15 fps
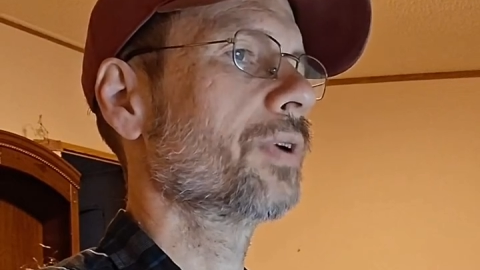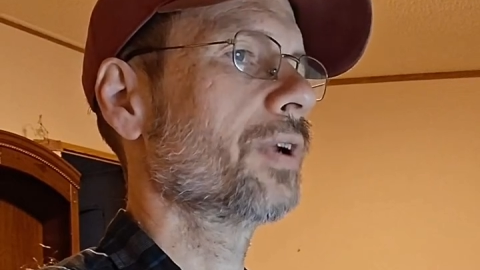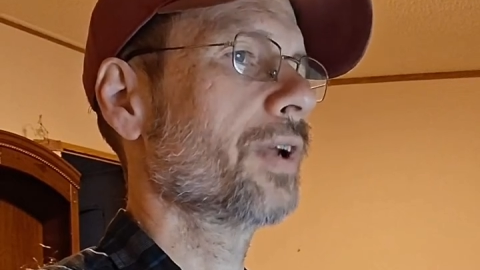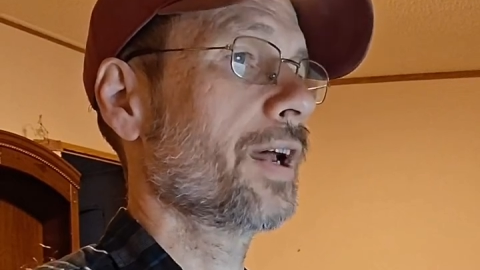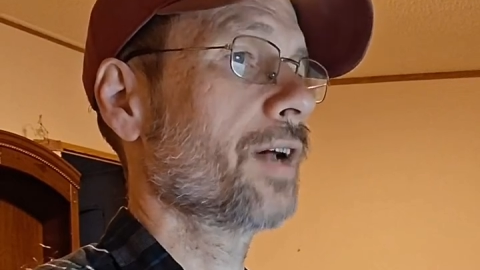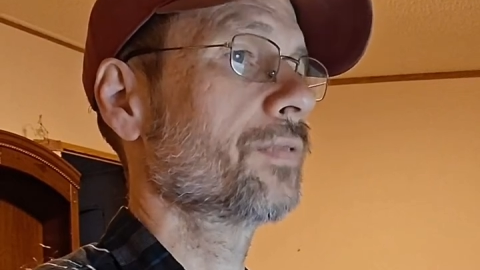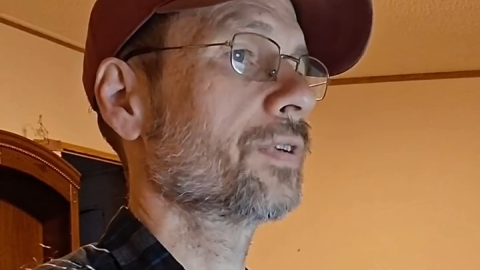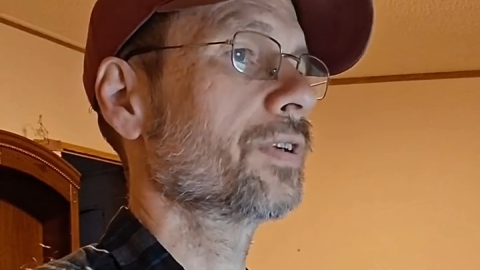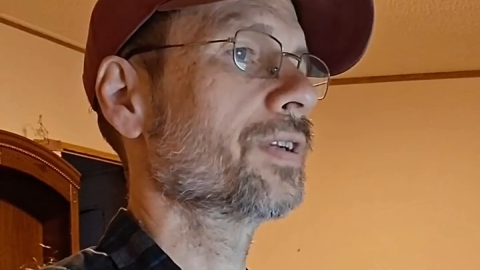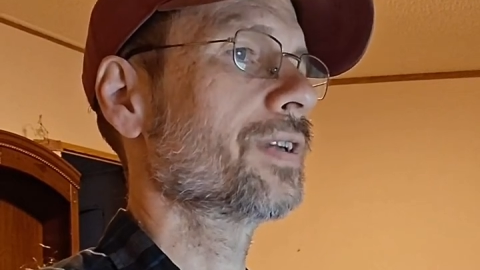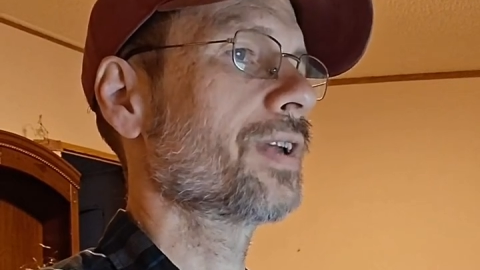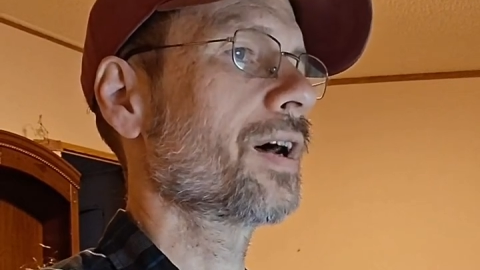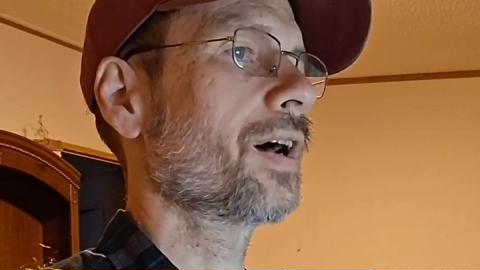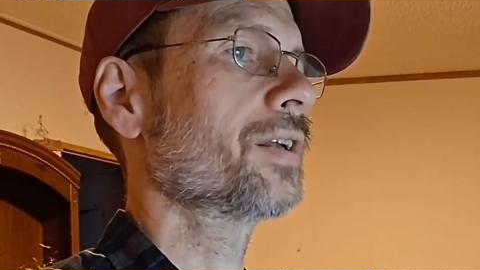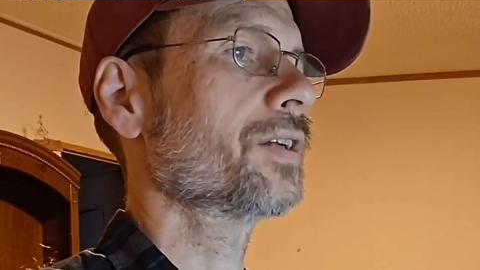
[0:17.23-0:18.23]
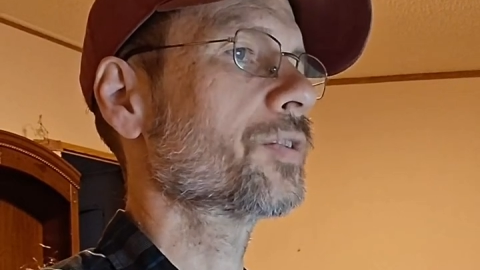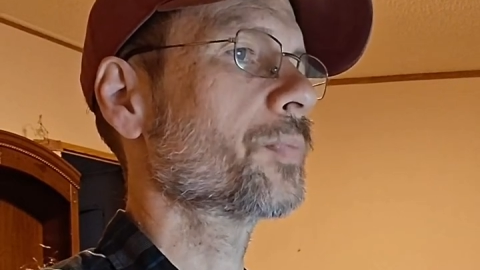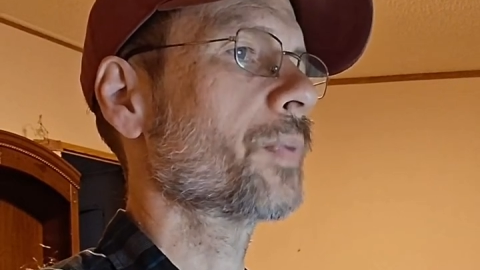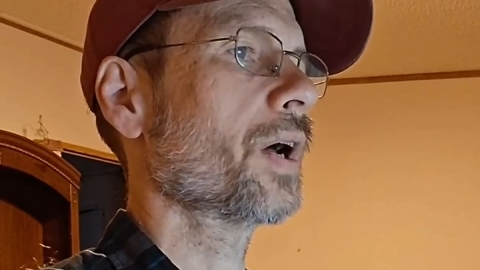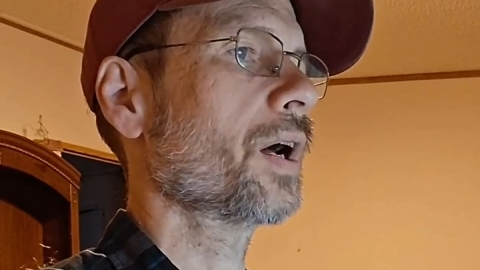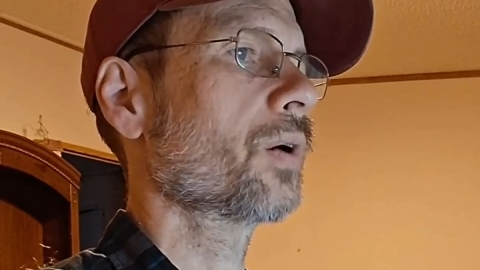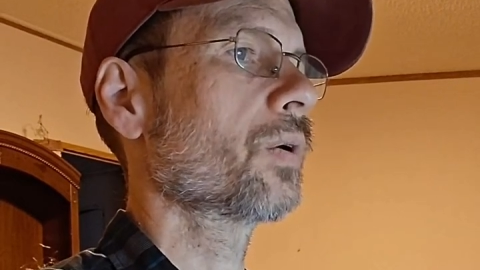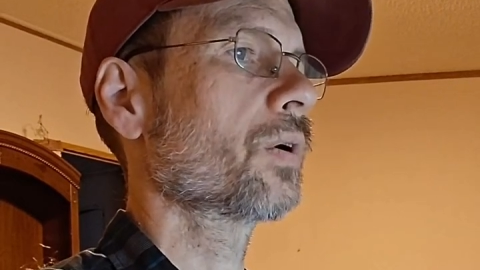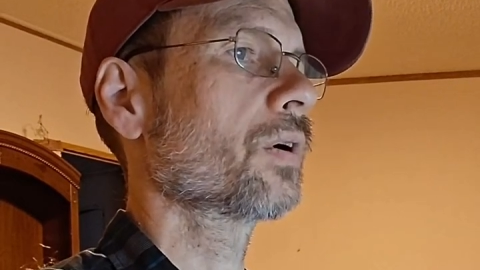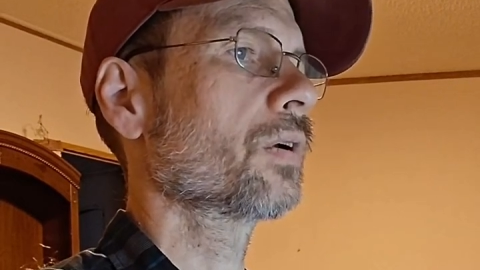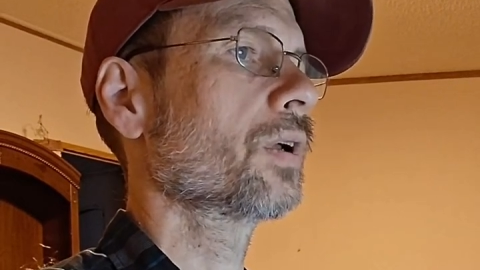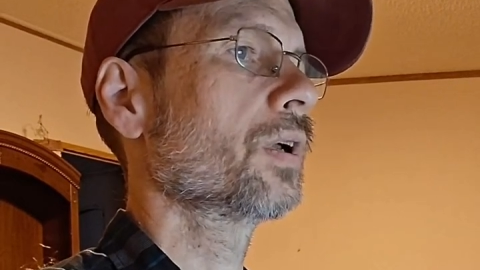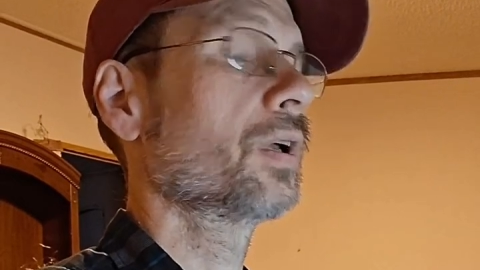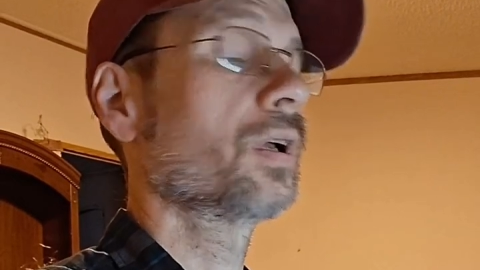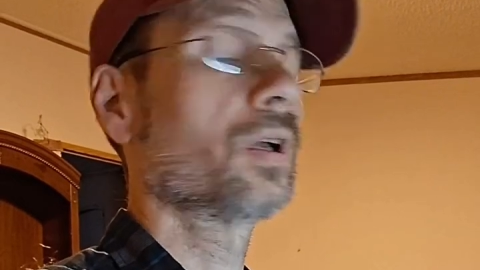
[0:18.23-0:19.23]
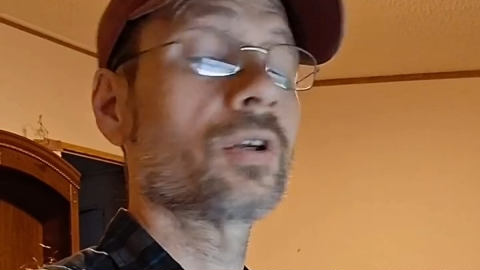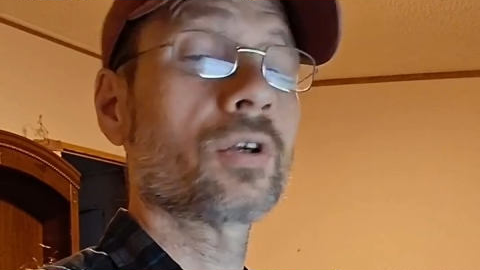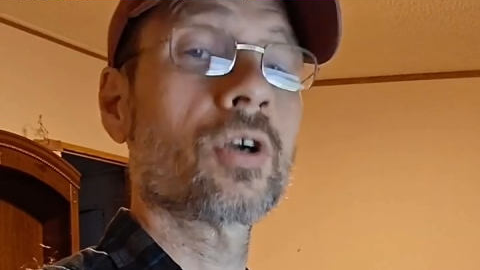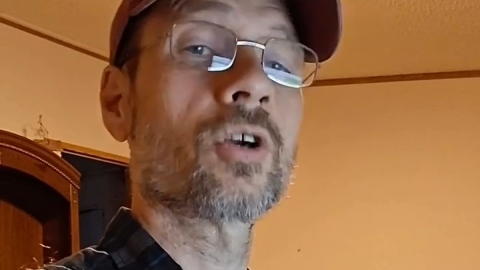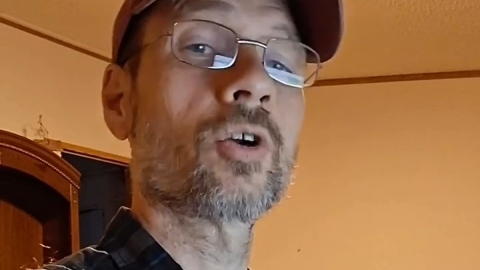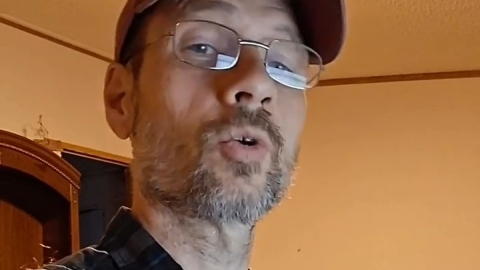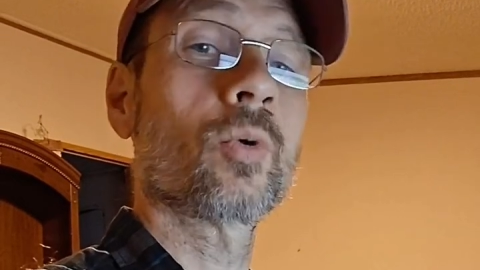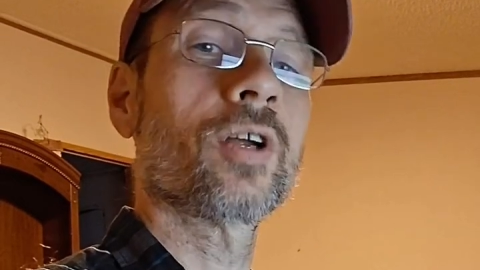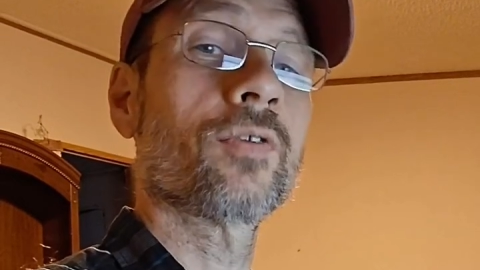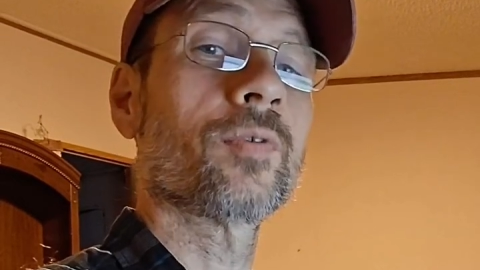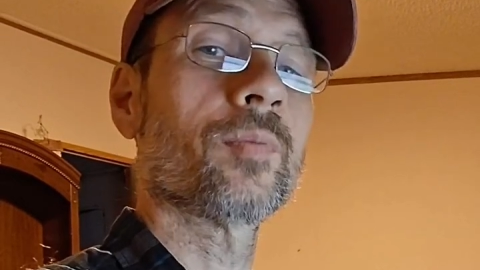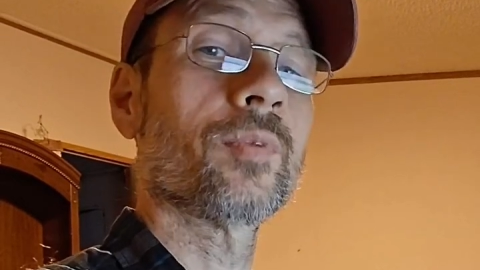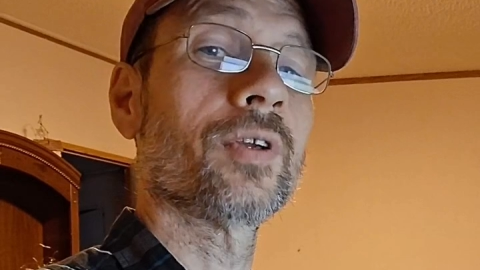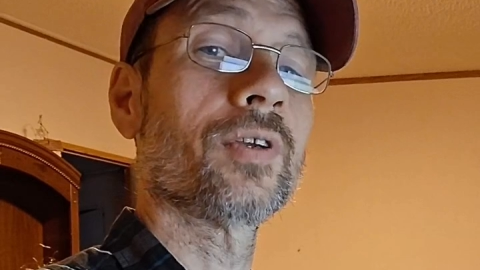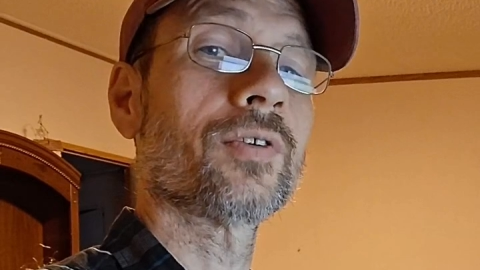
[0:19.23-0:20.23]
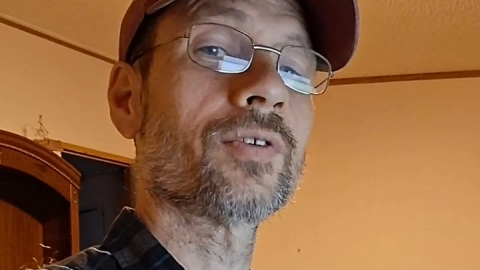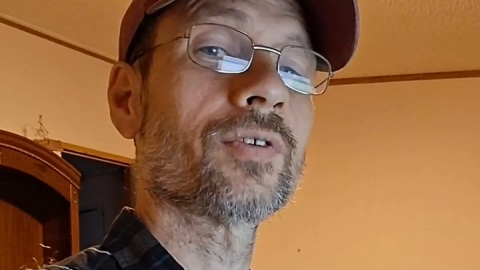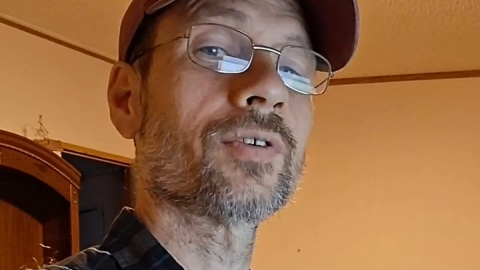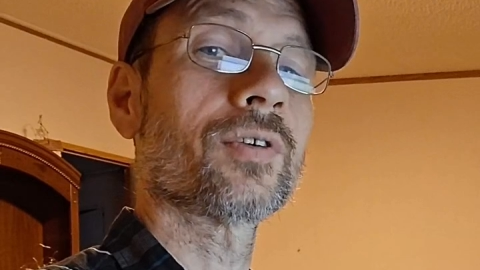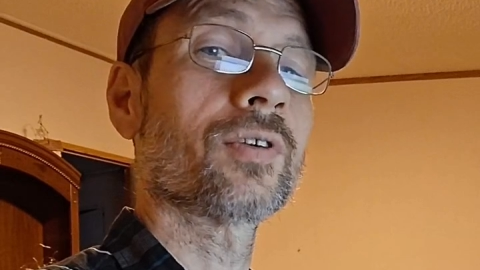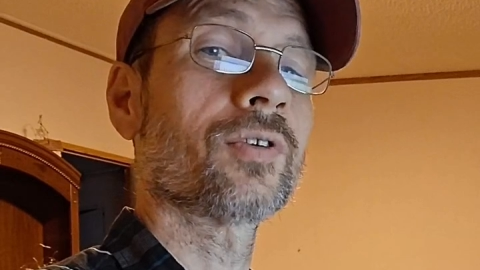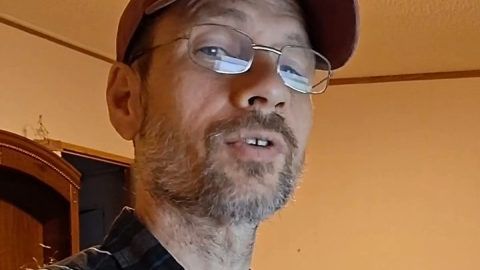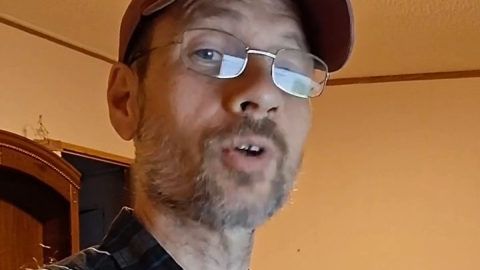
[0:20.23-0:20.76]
but having denied its power, turn away from these.